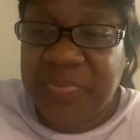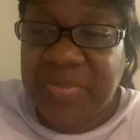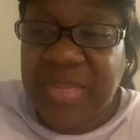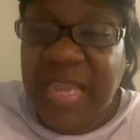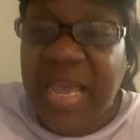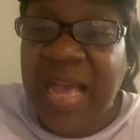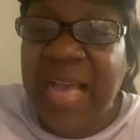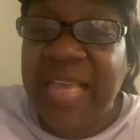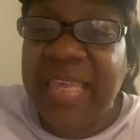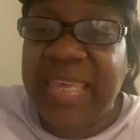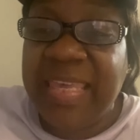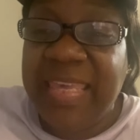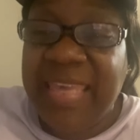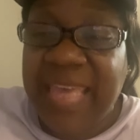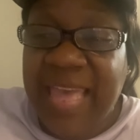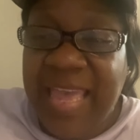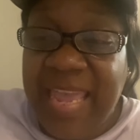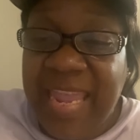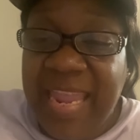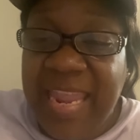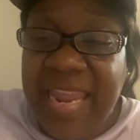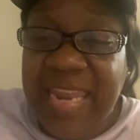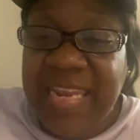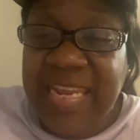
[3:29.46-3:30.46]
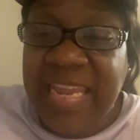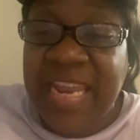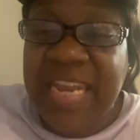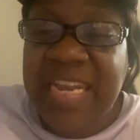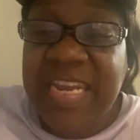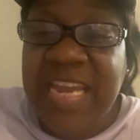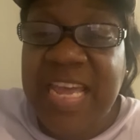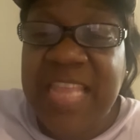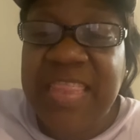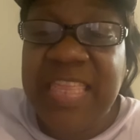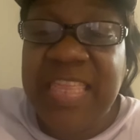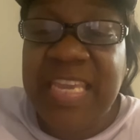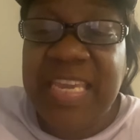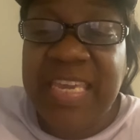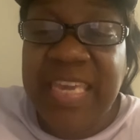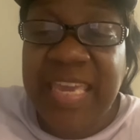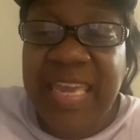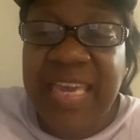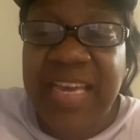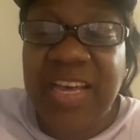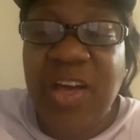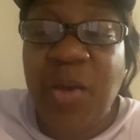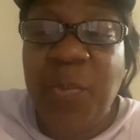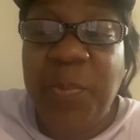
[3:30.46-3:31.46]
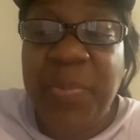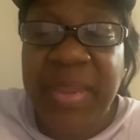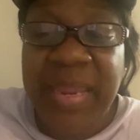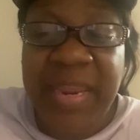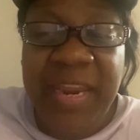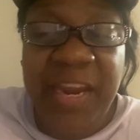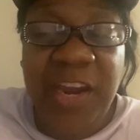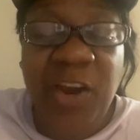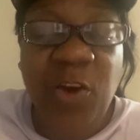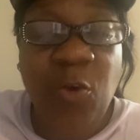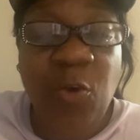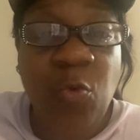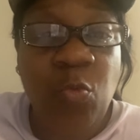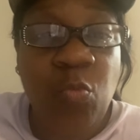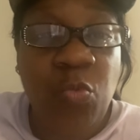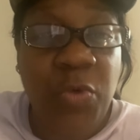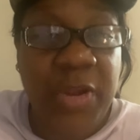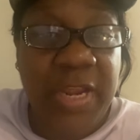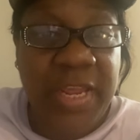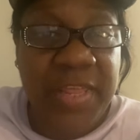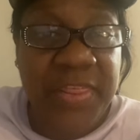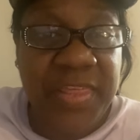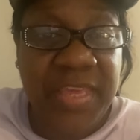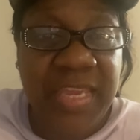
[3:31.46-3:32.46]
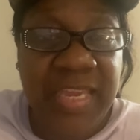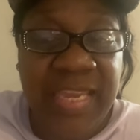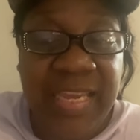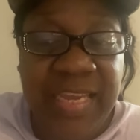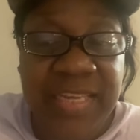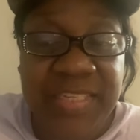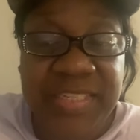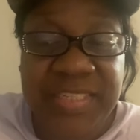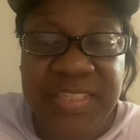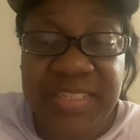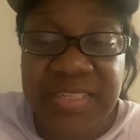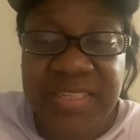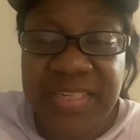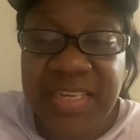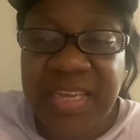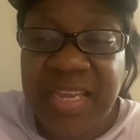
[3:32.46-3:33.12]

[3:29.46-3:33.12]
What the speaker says: a gain, and nothing can compare with it.